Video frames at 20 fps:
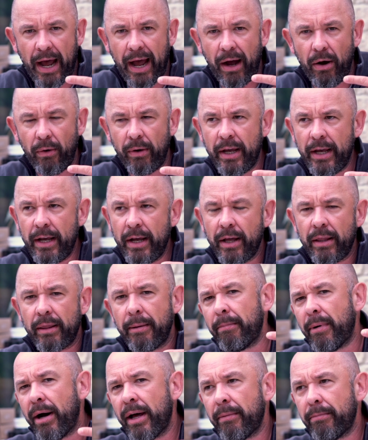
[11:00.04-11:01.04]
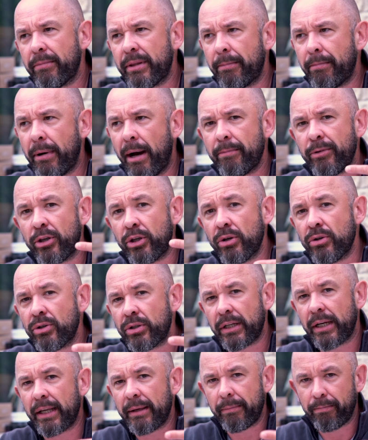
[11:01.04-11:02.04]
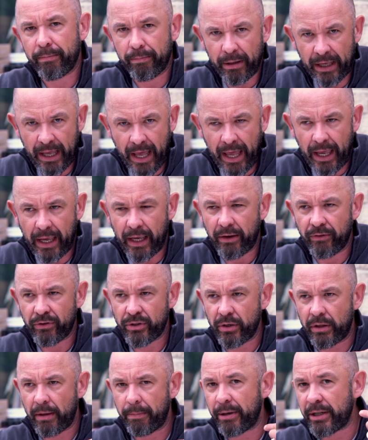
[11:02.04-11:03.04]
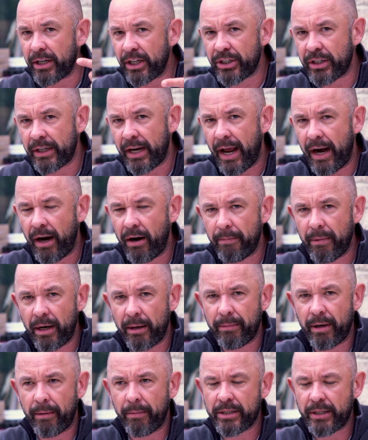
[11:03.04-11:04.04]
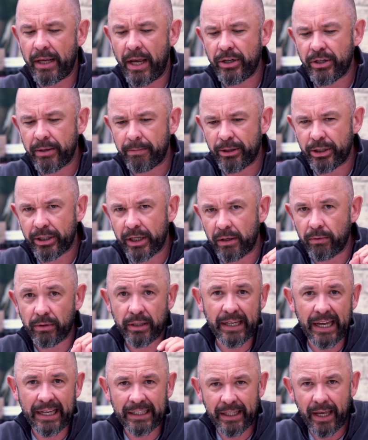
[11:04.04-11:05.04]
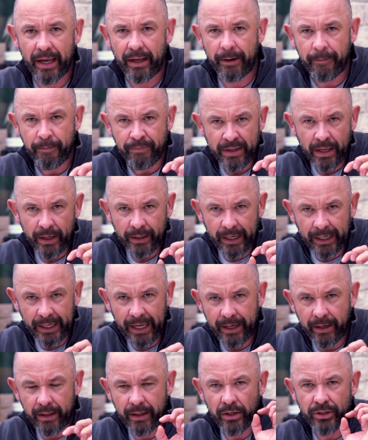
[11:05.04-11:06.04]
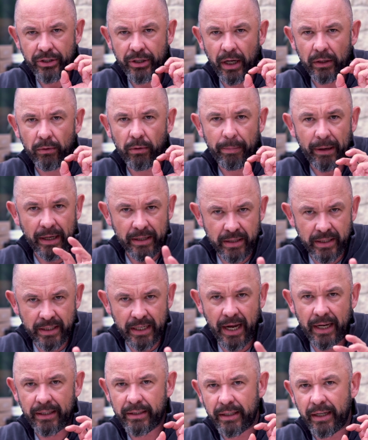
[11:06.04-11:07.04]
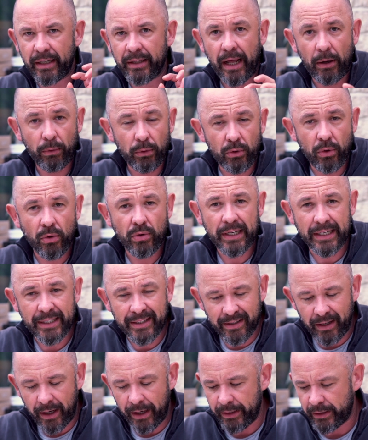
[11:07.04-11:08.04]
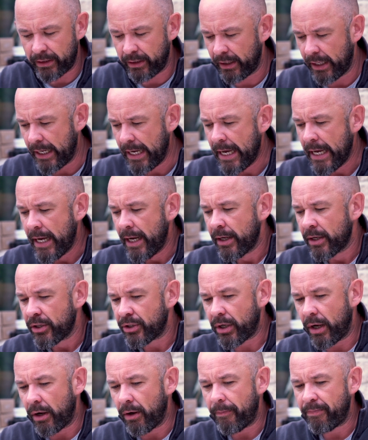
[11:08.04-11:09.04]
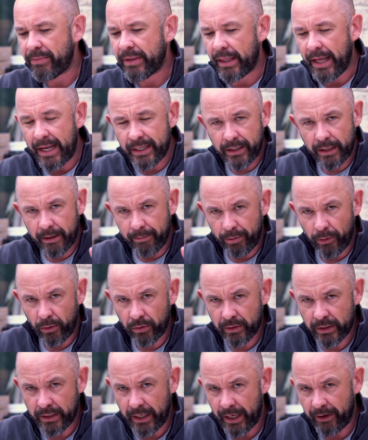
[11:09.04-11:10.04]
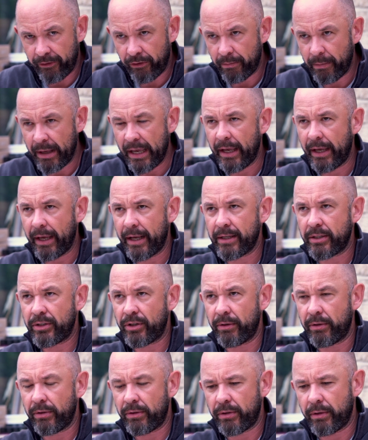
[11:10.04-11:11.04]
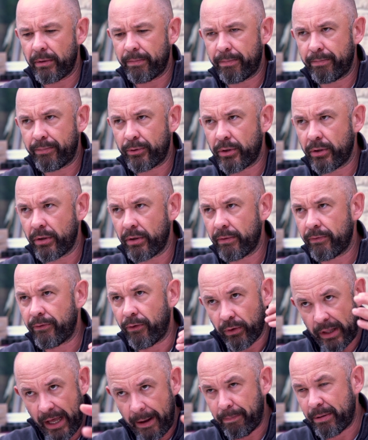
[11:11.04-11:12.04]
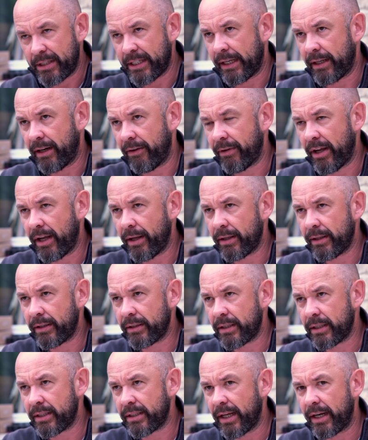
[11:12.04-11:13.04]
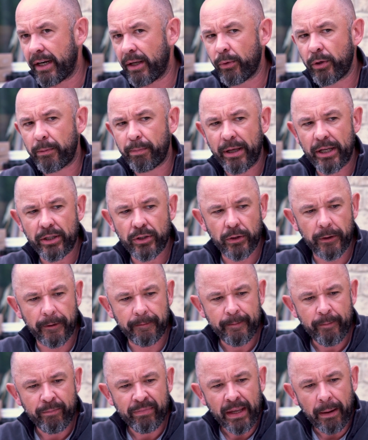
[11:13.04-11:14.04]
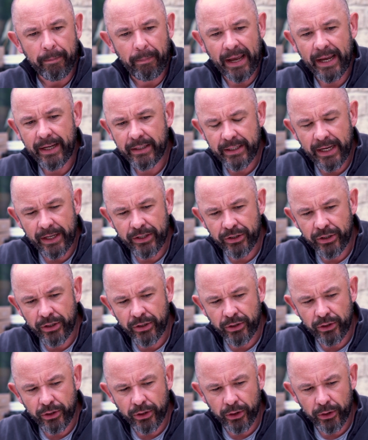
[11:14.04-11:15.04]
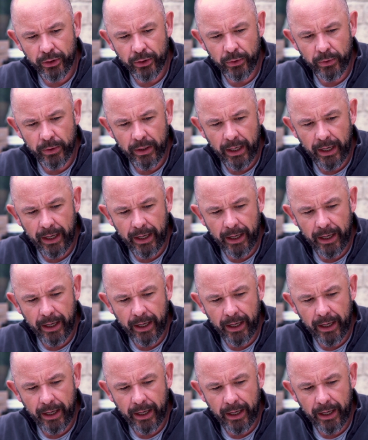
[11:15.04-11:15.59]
how the mum usually behaves. So the prediction error minimization machine will kick in and the child will be uncertain and that will cause anxiety. So that's the importance here for me is for that particular study would be to pay attention to,